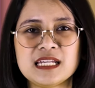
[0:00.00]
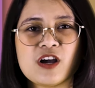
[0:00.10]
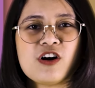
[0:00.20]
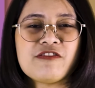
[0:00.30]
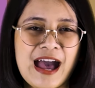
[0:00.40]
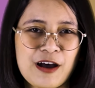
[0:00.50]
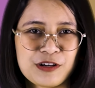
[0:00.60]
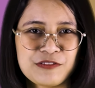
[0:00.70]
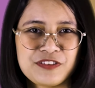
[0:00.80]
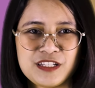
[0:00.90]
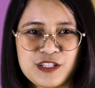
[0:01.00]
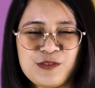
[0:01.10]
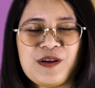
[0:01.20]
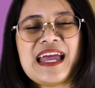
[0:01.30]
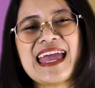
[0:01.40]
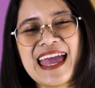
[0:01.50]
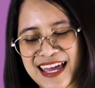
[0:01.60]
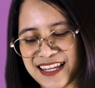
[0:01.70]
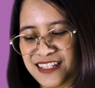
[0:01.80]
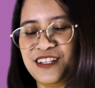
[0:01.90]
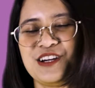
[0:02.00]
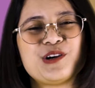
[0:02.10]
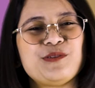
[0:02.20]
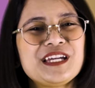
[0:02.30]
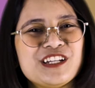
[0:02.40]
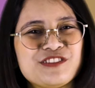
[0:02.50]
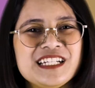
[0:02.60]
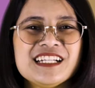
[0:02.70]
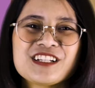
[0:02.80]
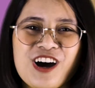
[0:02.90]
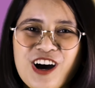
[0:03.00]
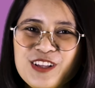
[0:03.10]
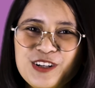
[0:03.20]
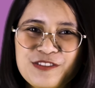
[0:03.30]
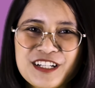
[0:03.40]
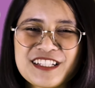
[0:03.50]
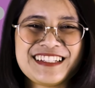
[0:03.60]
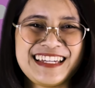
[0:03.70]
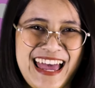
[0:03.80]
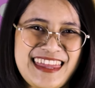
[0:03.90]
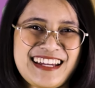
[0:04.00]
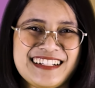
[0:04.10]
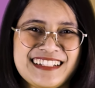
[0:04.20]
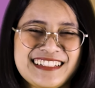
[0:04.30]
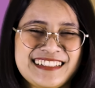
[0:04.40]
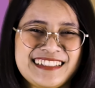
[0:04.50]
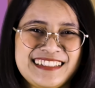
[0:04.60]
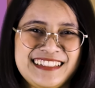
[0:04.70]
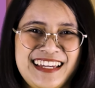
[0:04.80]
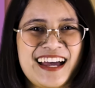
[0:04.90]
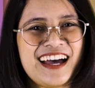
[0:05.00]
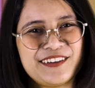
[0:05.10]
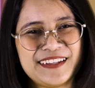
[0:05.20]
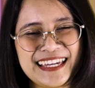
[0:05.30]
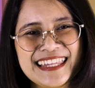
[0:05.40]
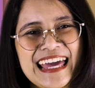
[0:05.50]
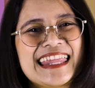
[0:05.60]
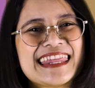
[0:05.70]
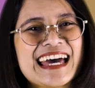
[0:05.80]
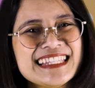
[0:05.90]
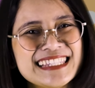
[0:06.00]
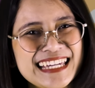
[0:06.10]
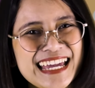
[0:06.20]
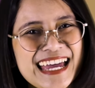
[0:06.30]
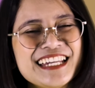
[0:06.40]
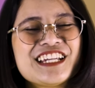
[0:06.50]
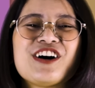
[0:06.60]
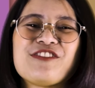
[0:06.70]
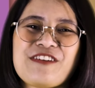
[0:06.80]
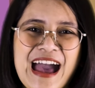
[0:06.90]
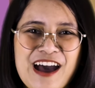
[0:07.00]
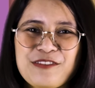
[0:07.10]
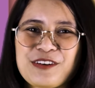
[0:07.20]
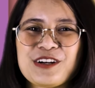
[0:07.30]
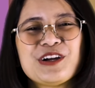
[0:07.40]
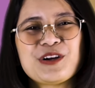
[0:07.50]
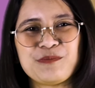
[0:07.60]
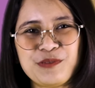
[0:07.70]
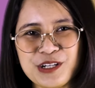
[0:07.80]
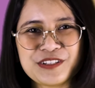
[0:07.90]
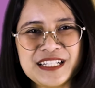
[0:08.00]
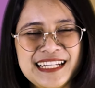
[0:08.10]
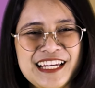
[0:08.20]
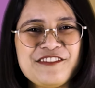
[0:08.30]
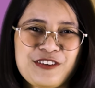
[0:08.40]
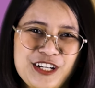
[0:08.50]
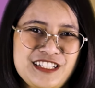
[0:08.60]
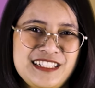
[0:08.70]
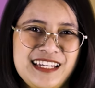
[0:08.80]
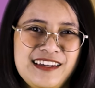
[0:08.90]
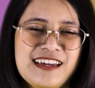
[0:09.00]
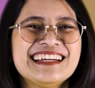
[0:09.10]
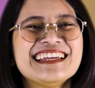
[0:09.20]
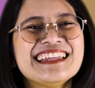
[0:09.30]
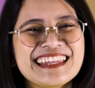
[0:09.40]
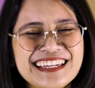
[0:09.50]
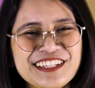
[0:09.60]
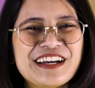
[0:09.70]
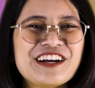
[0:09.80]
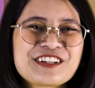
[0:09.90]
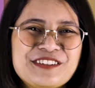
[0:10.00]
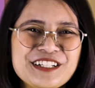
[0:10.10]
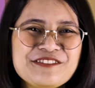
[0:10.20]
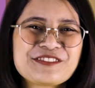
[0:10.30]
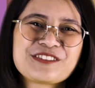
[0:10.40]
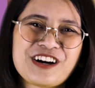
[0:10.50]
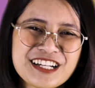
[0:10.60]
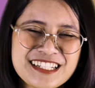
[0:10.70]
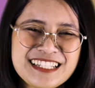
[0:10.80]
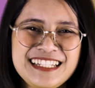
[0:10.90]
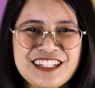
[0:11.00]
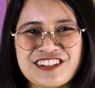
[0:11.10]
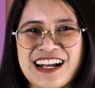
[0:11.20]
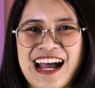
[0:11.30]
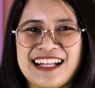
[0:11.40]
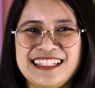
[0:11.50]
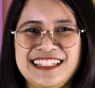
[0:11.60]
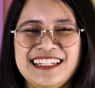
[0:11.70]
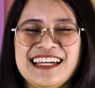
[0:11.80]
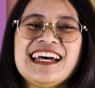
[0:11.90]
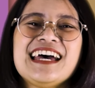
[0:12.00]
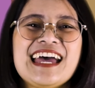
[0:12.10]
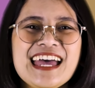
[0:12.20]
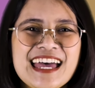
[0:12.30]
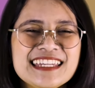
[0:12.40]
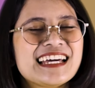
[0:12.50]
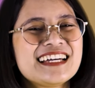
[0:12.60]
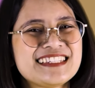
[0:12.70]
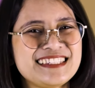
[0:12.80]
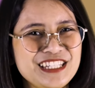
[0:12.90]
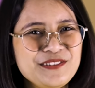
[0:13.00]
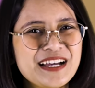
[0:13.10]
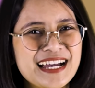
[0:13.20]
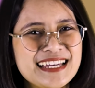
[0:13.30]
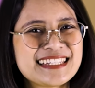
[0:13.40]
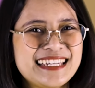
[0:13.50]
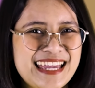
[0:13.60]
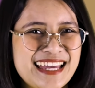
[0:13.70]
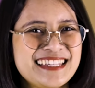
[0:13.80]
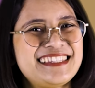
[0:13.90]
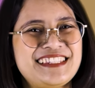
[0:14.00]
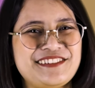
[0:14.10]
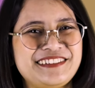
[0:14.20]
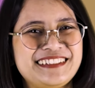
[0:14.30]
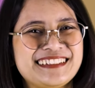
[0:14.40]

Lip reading: of our video and we can read it all over together. Okay, and that's the end of our book reading for today. Thank you everyone for watching Teacher Hallie, and I'll see you guys again soon.